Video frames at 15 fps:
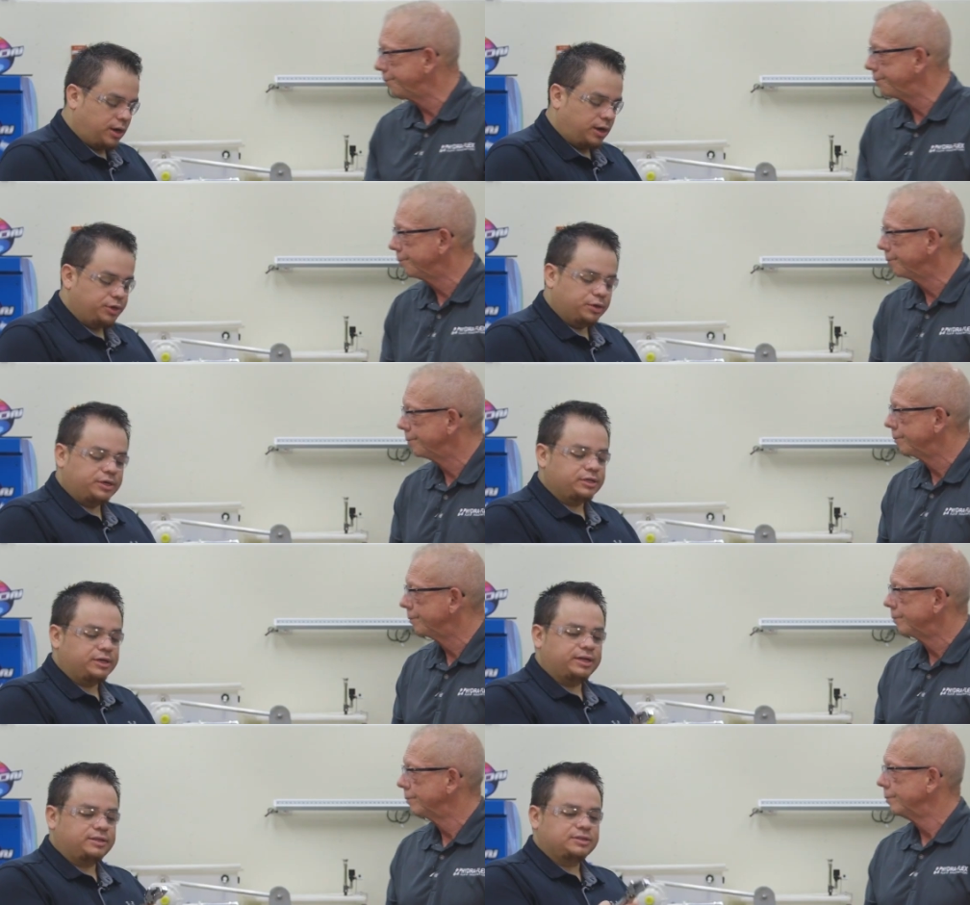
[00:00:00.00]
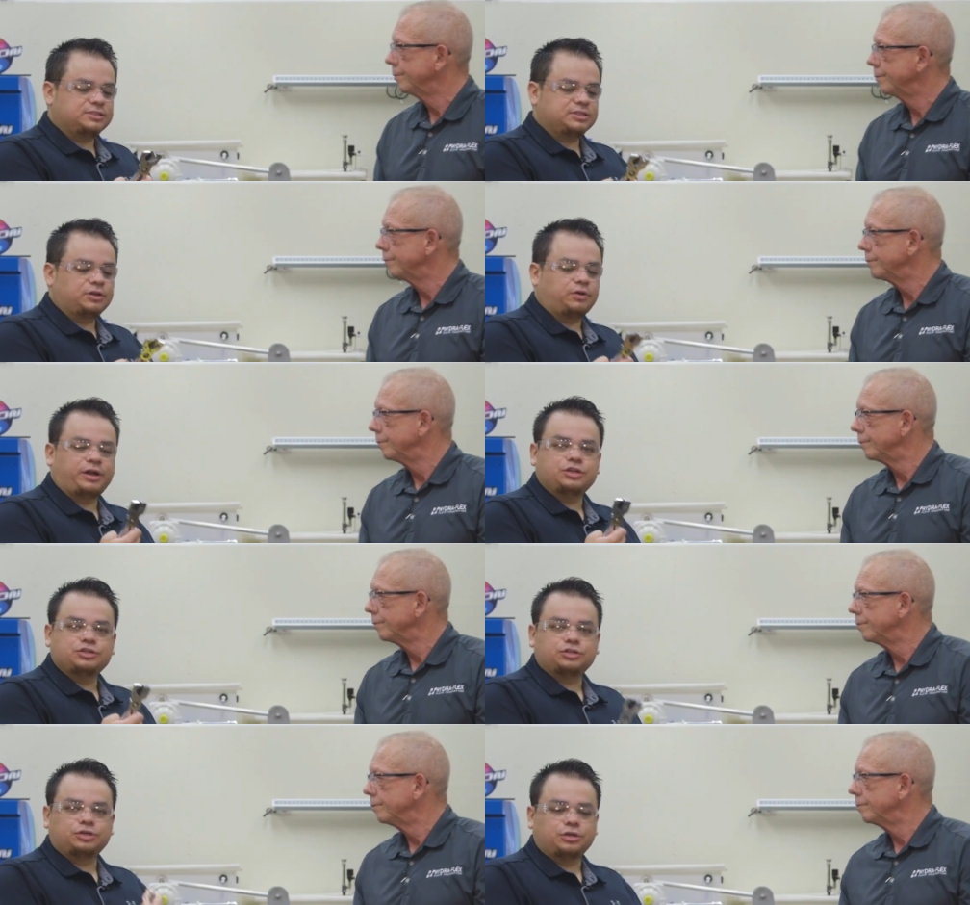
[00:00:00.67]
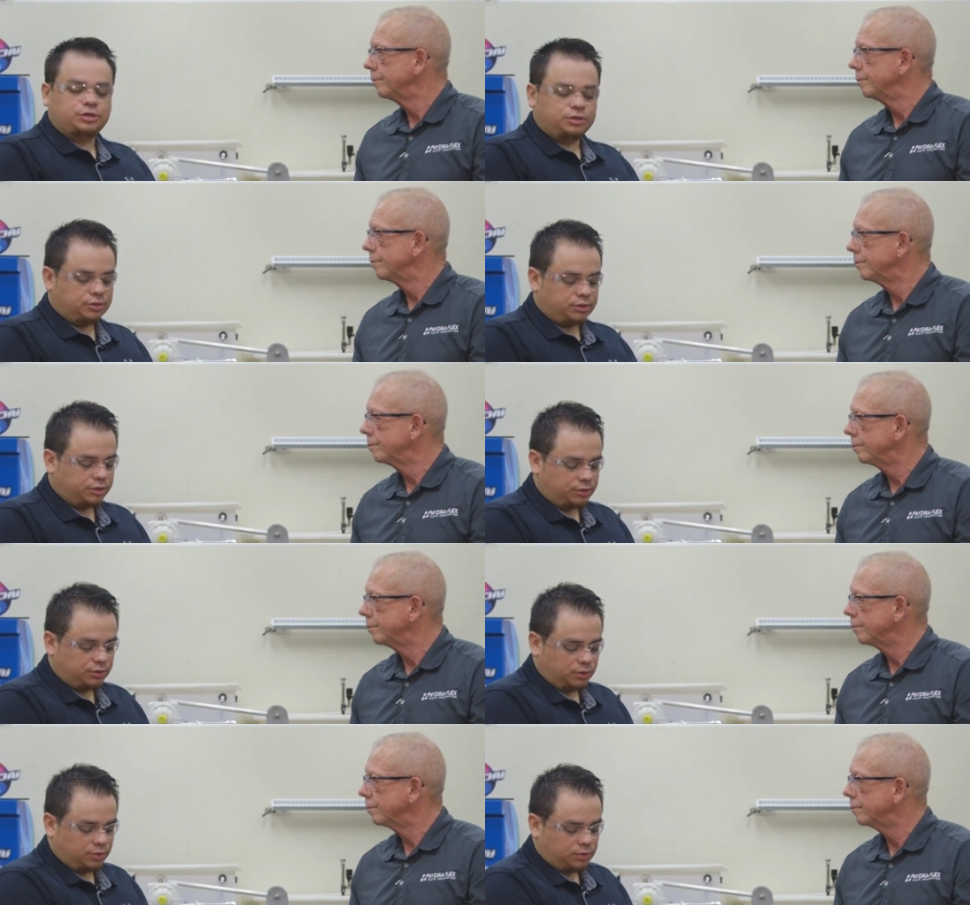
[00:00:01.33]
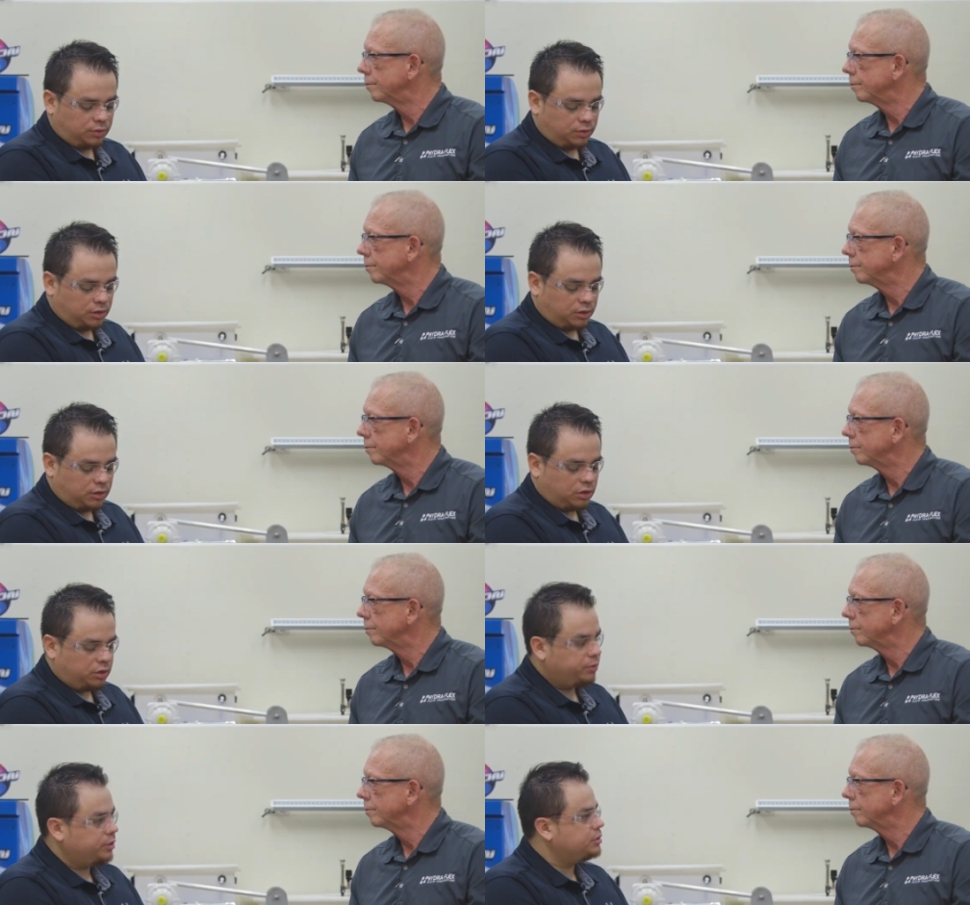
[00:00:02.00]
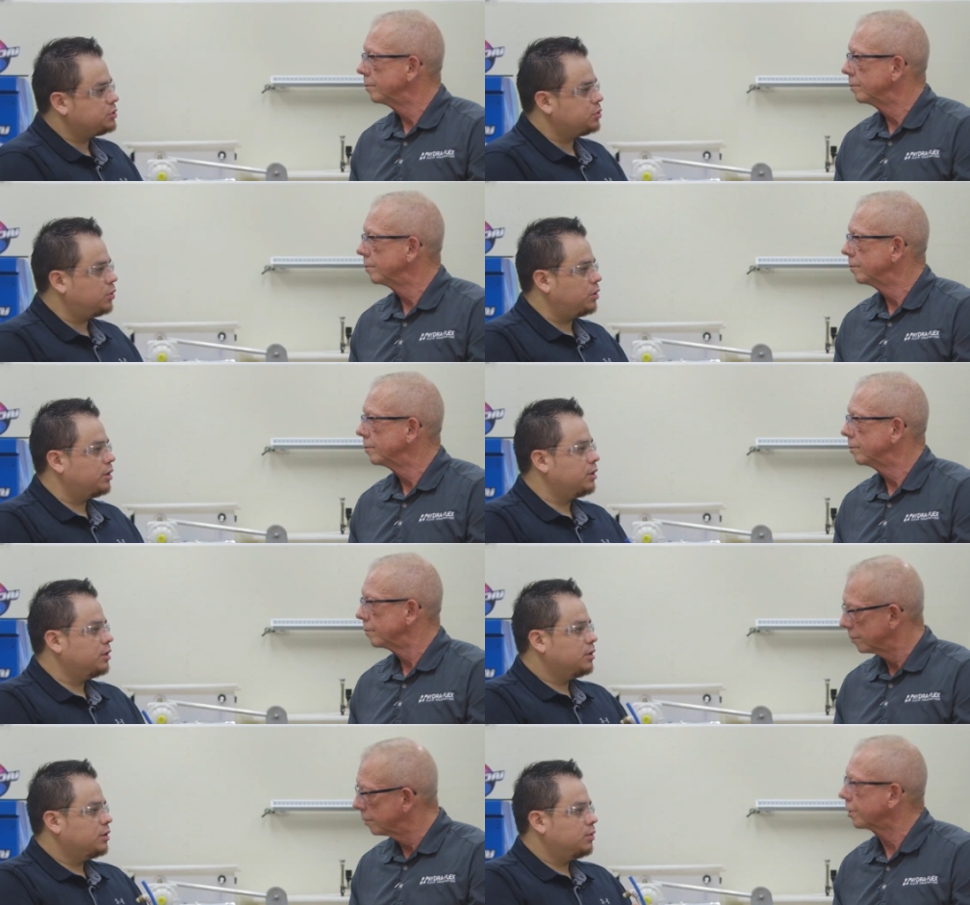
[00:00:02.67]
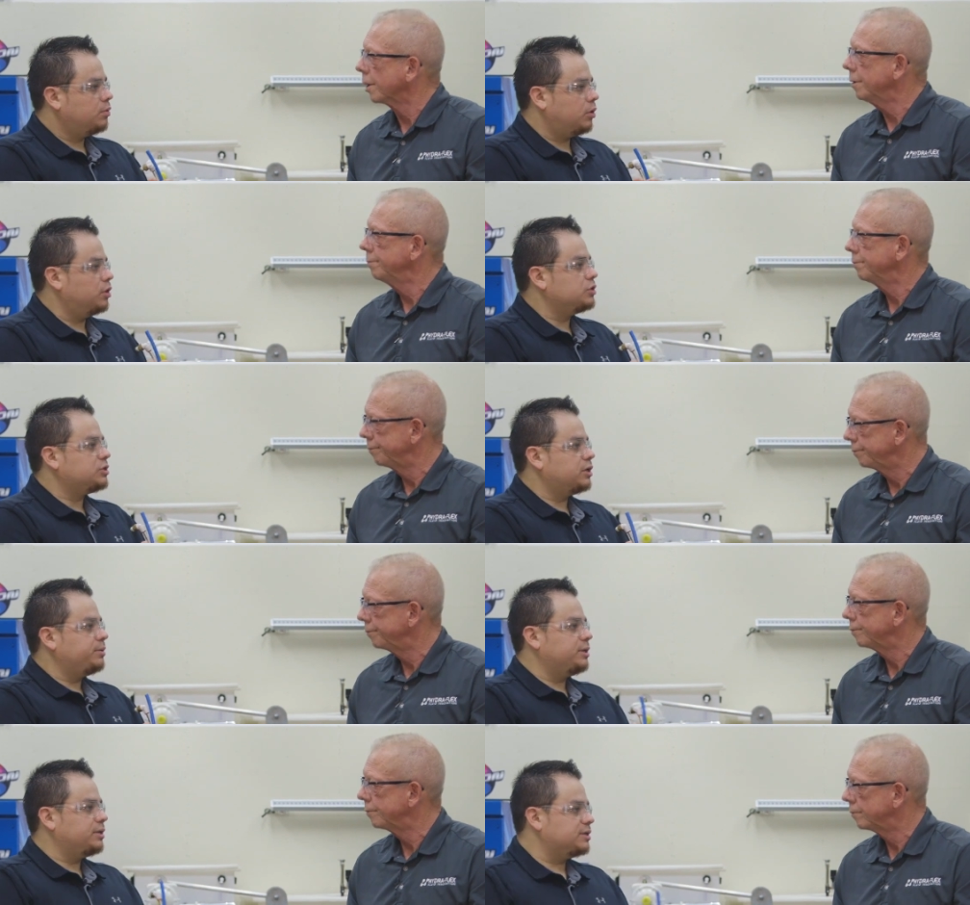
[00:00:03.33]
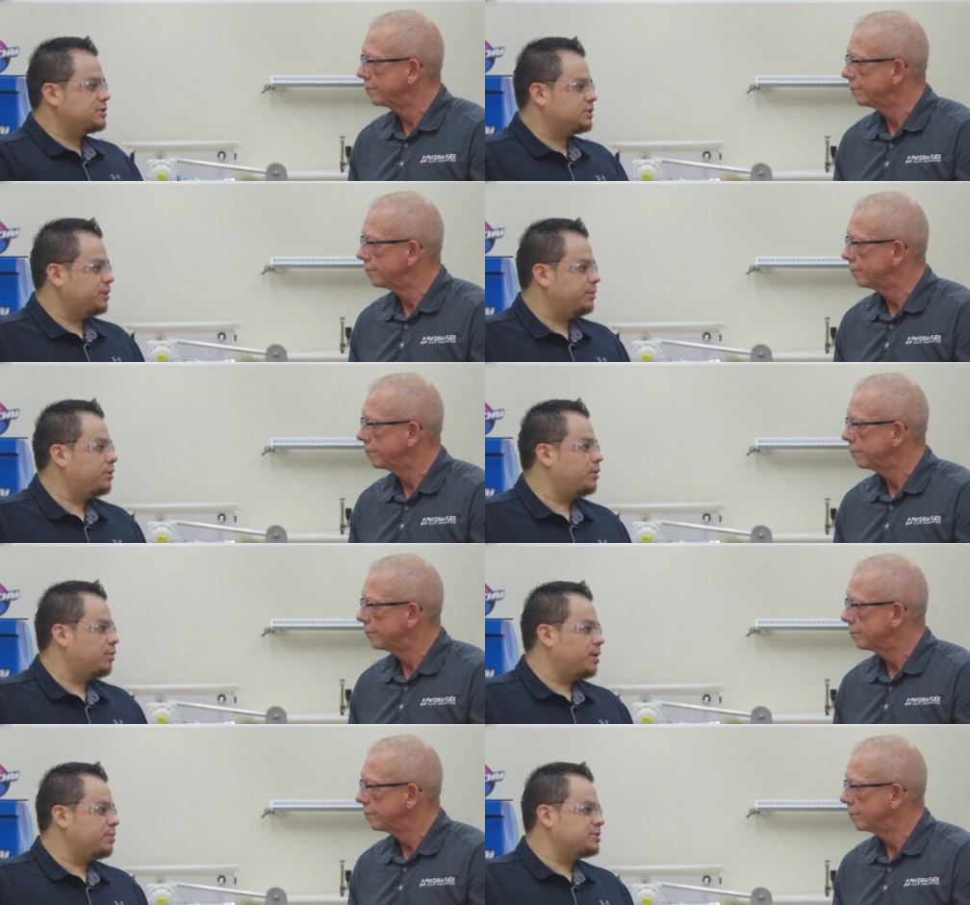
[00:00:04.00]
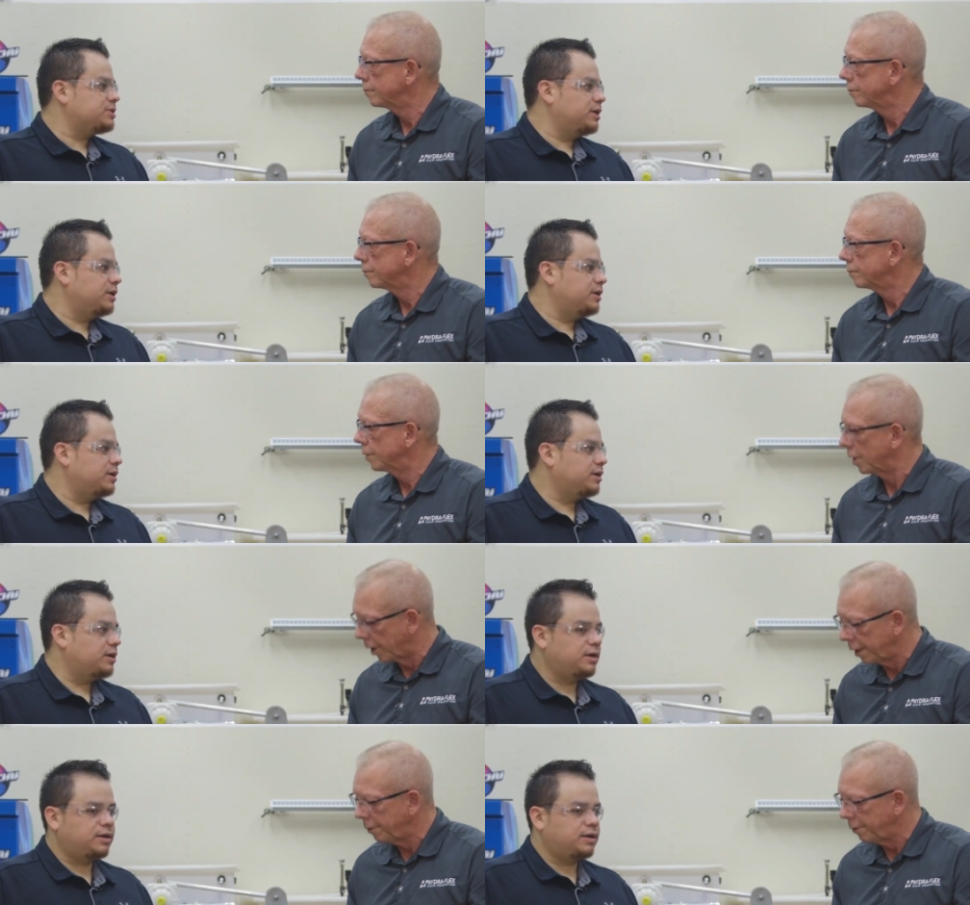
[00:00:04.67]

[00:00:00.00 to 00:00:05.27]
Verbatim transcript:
Speaker 1: You can get these at Grainger or your local hardware store. Okay. We're also going to be listing on our website.